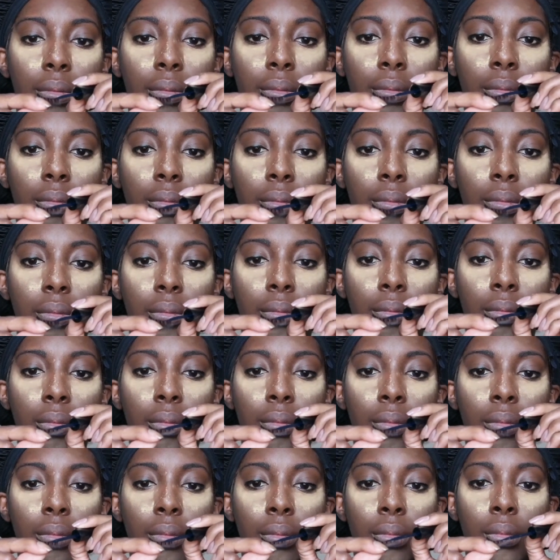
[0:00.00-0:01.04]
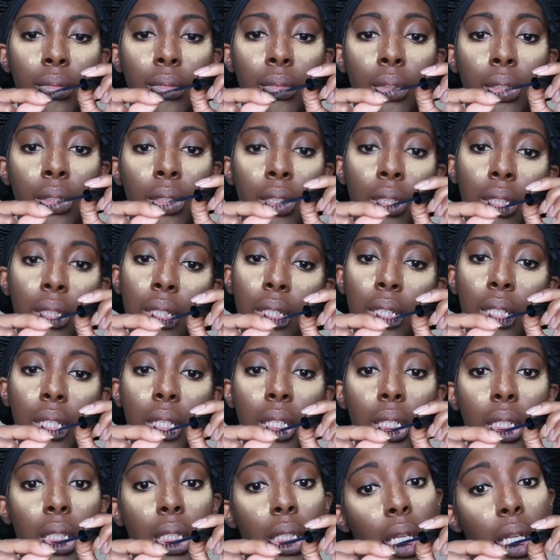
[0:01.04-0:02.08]
lines your eyes naturally
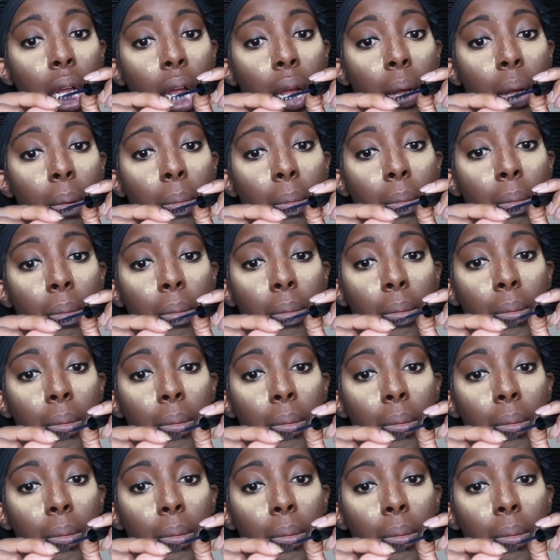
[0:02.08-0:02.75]
because it is